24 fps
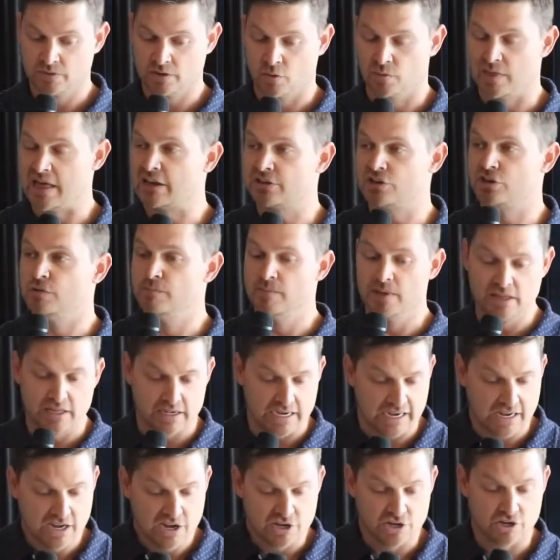Without
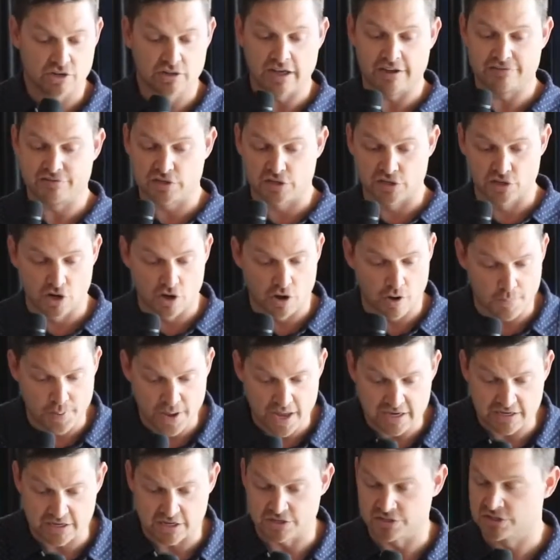humility, you're left to your own
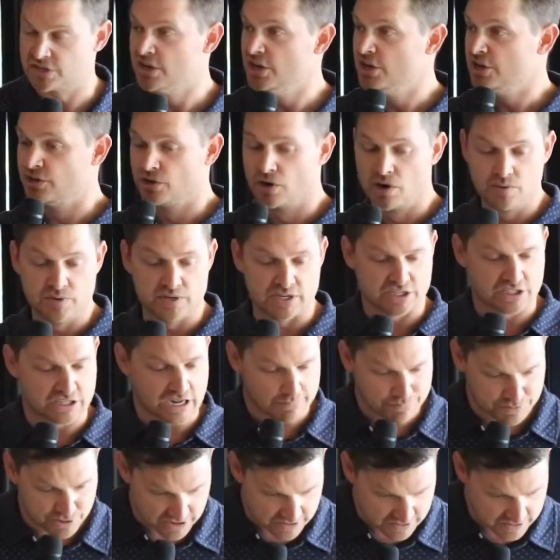opinions, your own
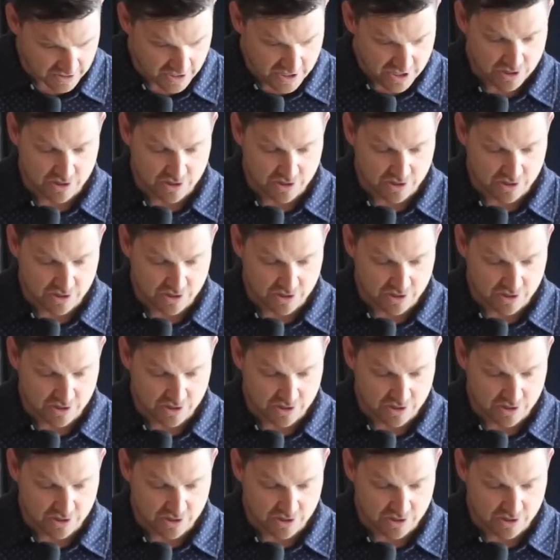deceptions.